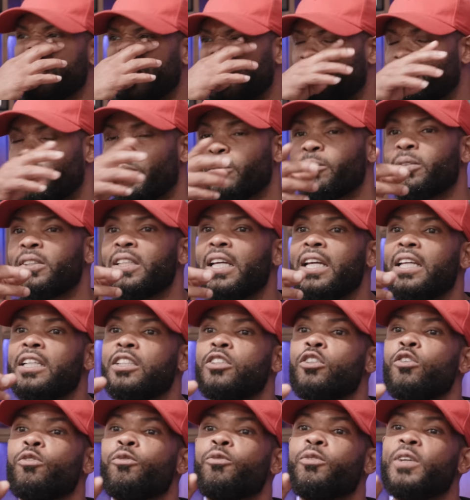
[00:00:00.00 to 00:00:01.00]
That's what I'm
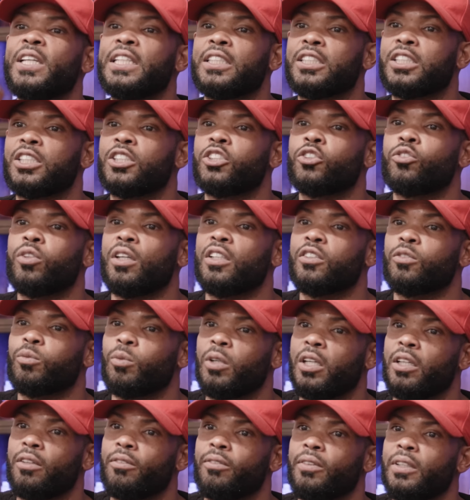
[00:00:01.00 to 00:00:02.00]
saying. You think she's
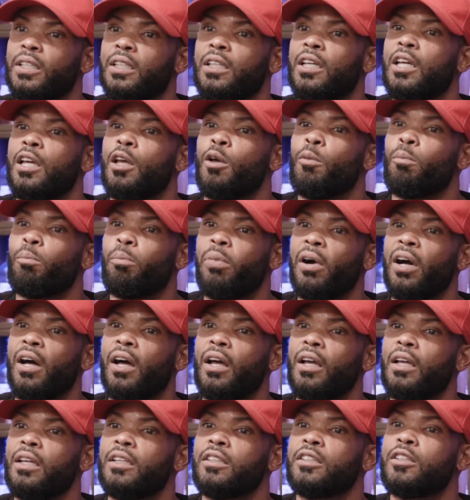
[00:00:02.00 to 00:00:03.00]
trustworthy.
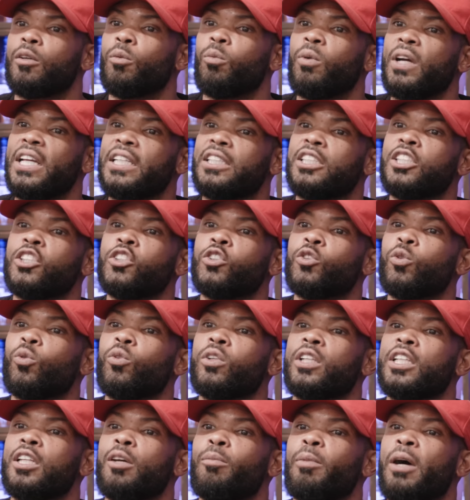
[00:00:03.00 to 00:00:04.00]
But the way she's
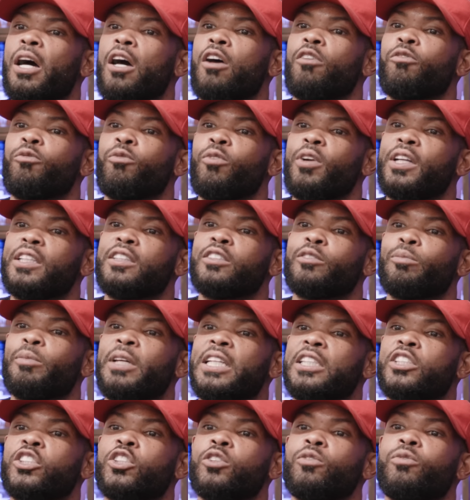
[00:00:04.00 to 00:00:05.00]
talking about her friends
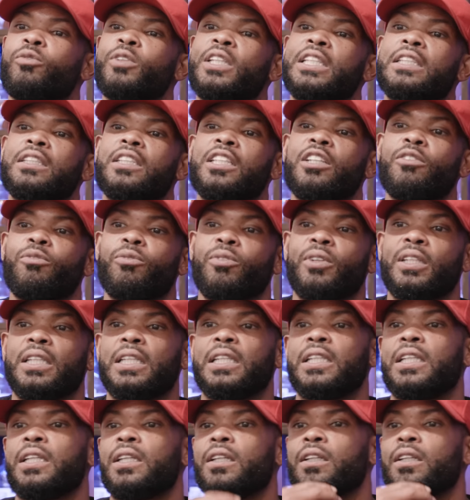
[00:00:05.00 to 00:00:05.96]
makes you think differently.